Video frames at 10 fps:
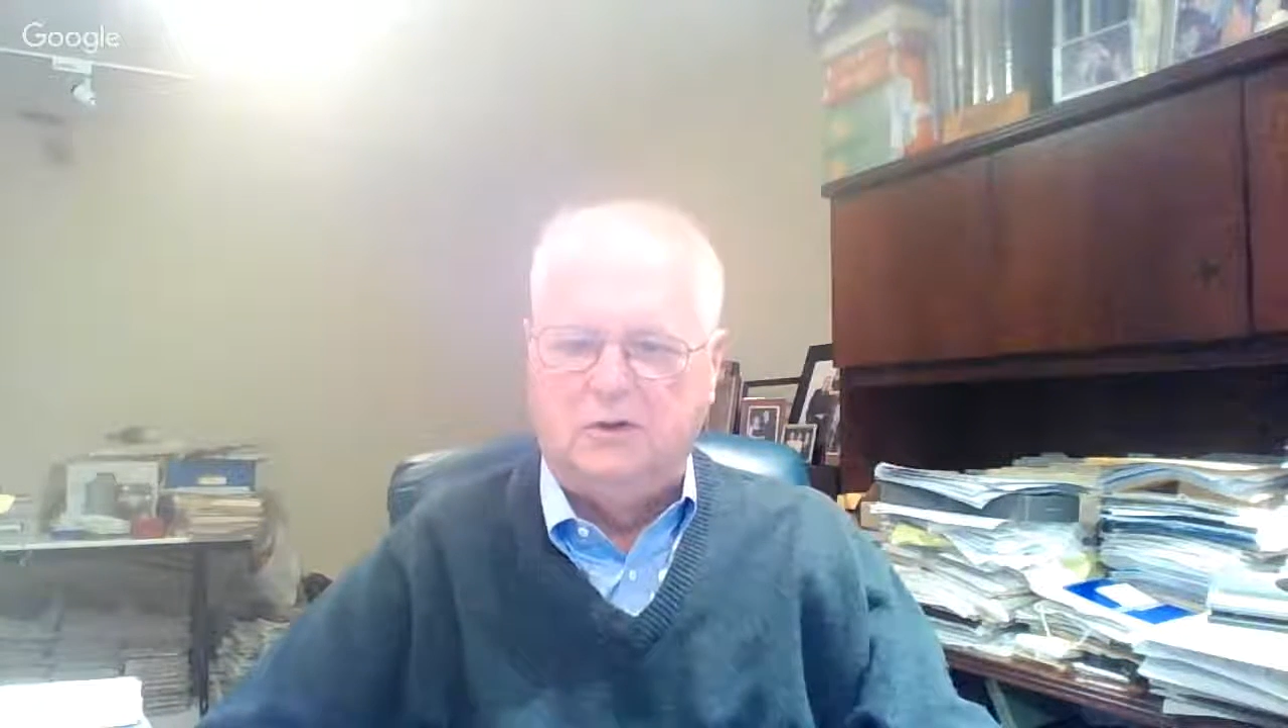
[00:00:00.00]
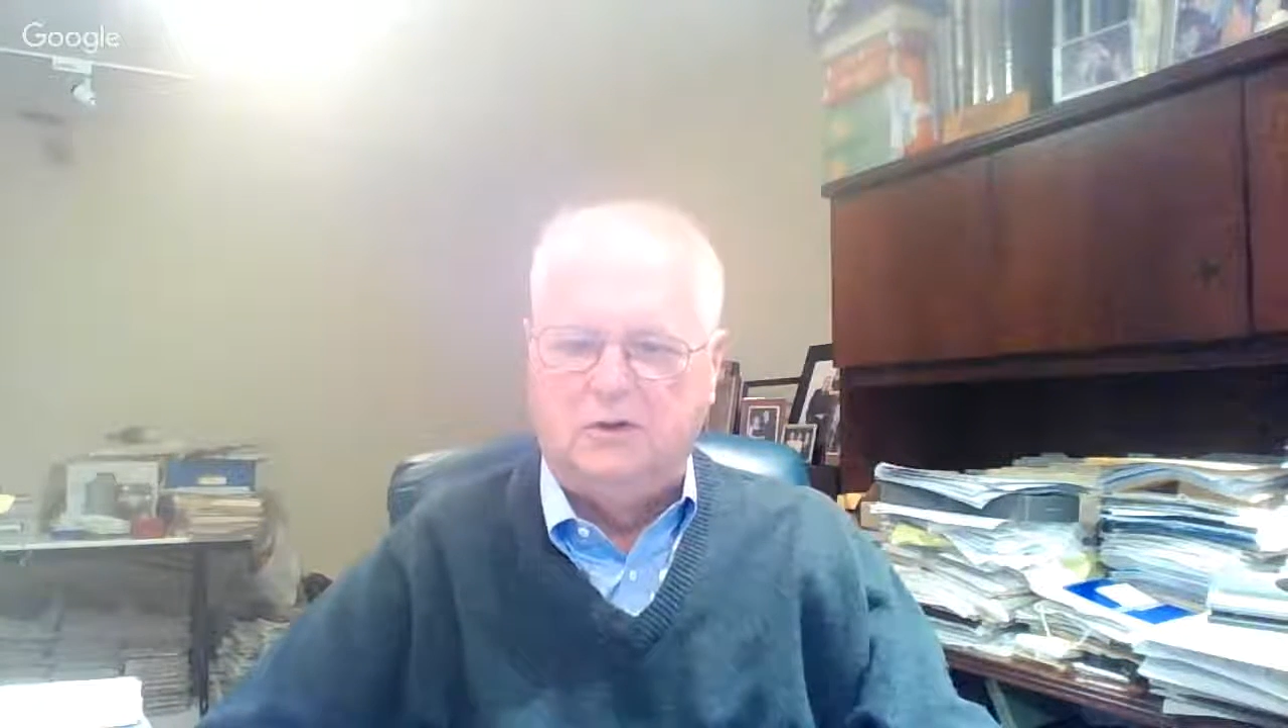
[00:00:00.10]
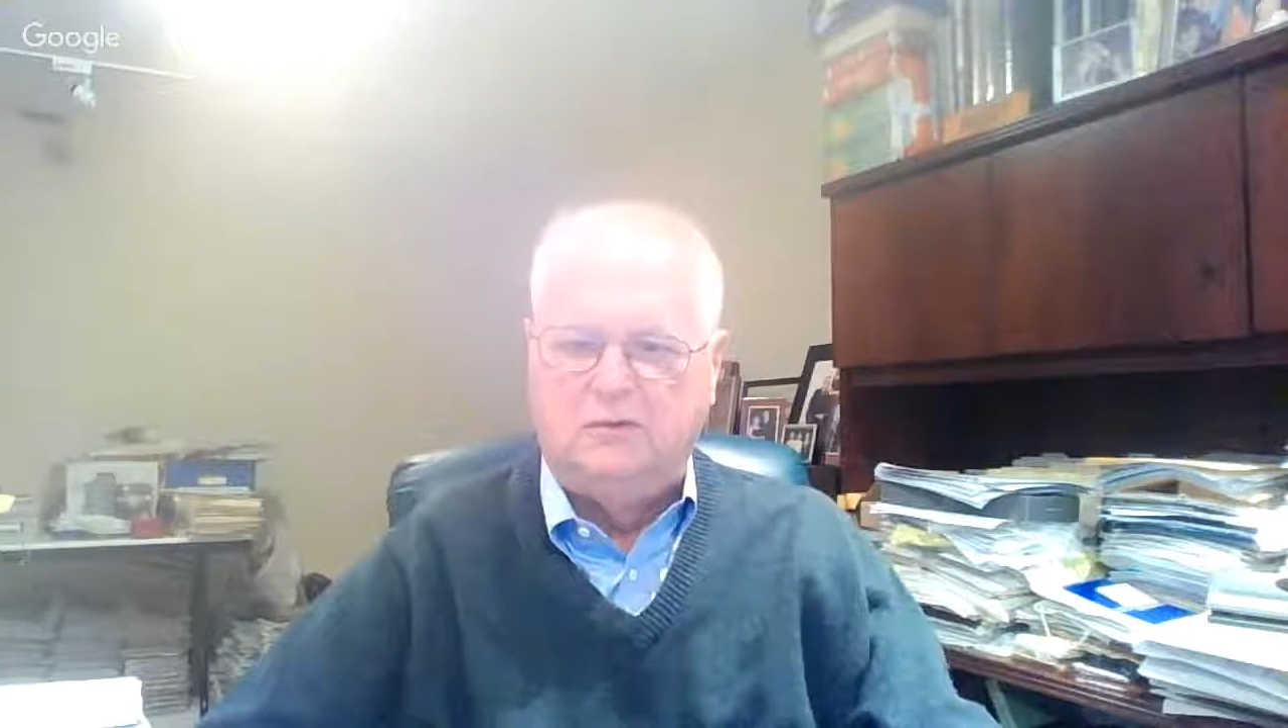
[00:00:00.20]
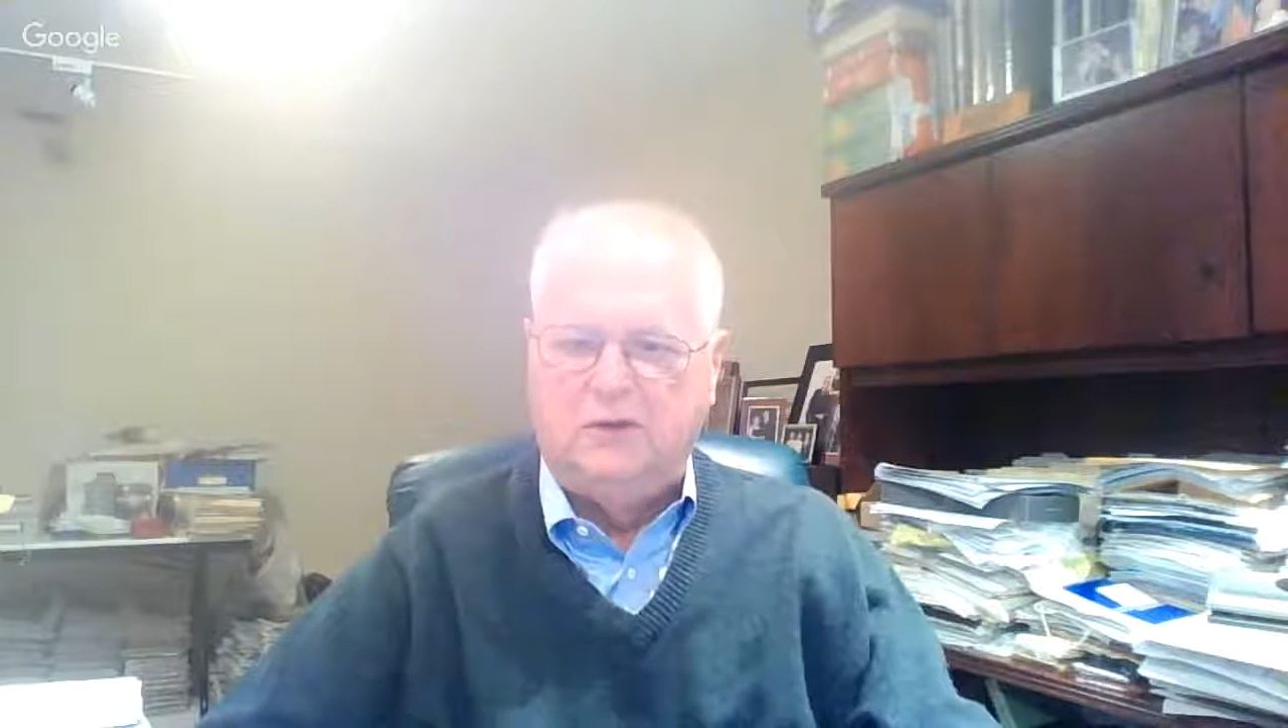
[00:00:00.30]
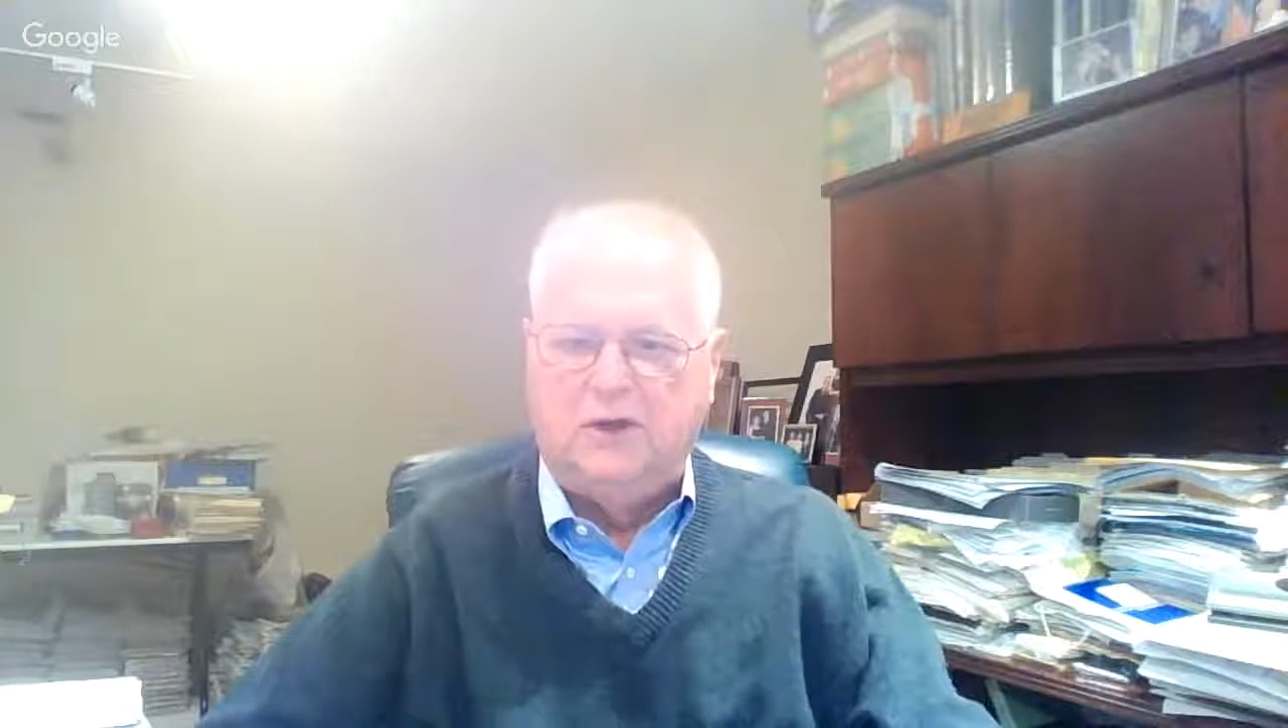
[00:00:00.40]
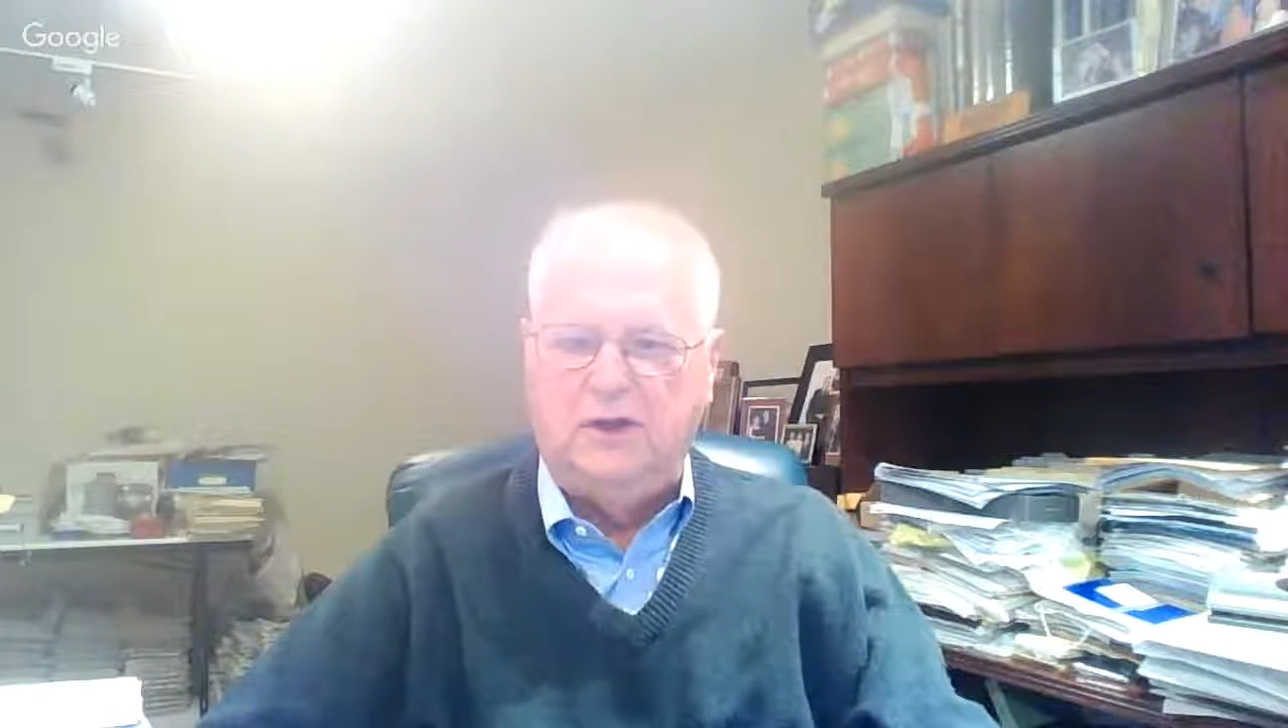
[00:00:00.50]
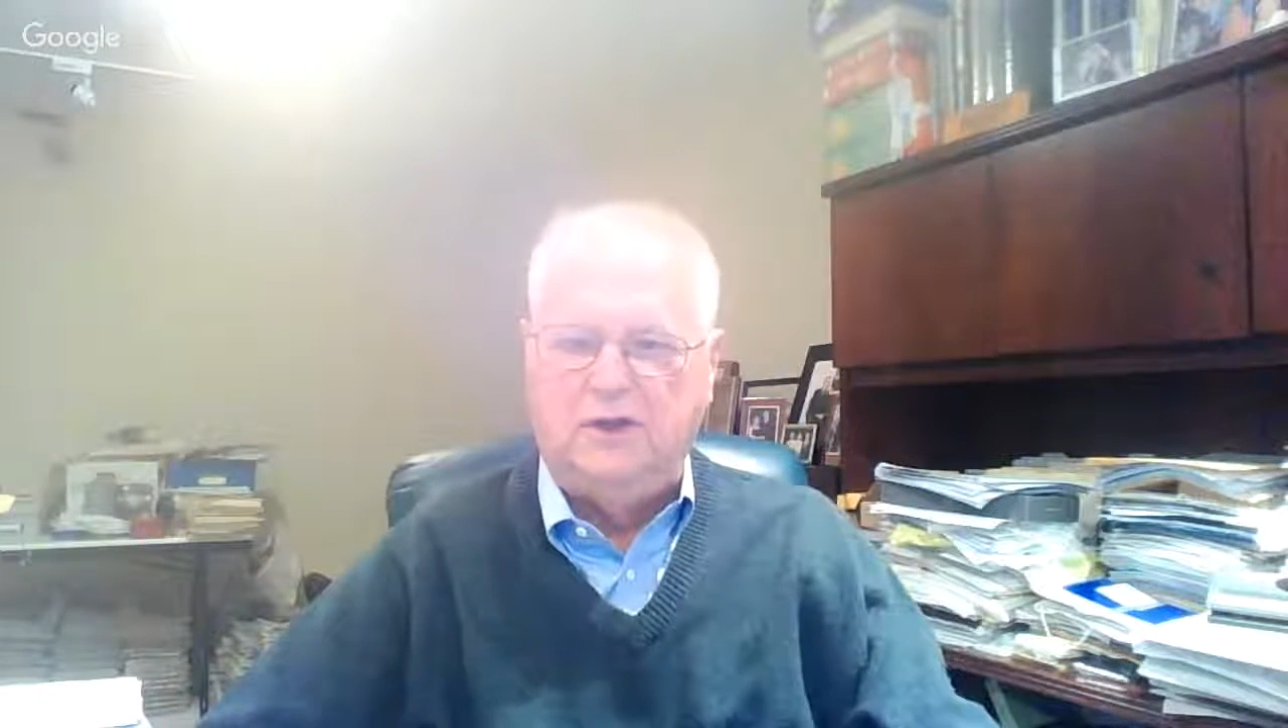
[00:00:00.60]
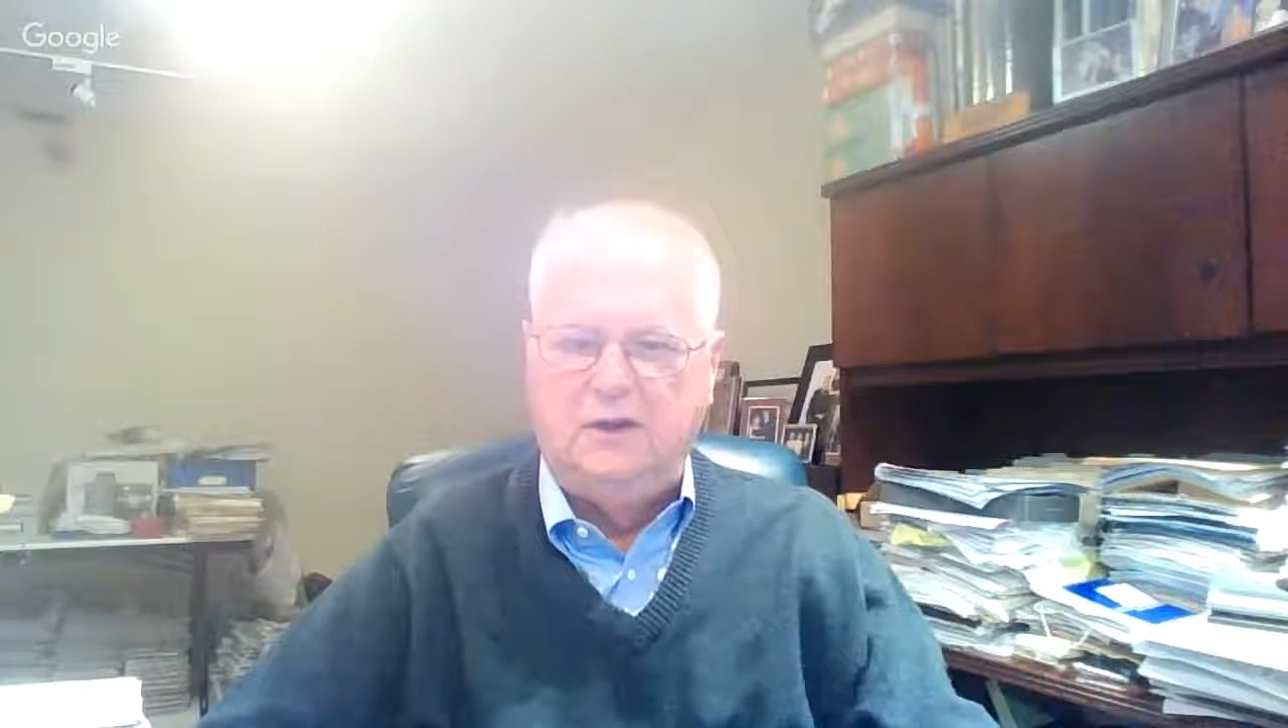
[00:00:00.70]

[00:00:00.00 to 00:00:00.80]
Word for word: right?